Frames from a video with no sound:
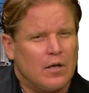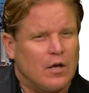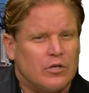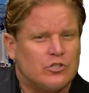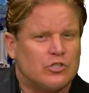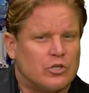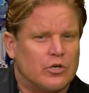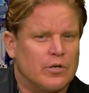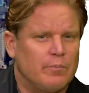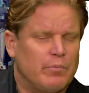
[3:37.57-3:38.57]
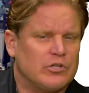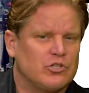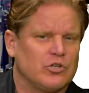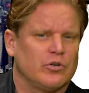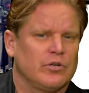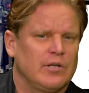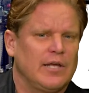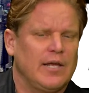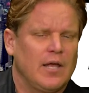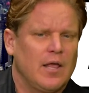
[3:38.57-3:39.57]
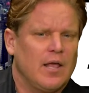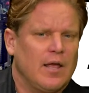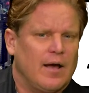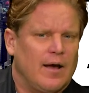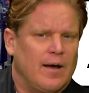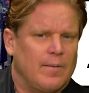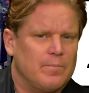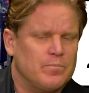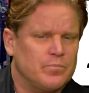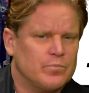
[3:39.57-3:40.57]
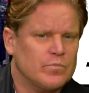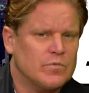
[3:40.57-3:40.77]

uncertain, but certainly something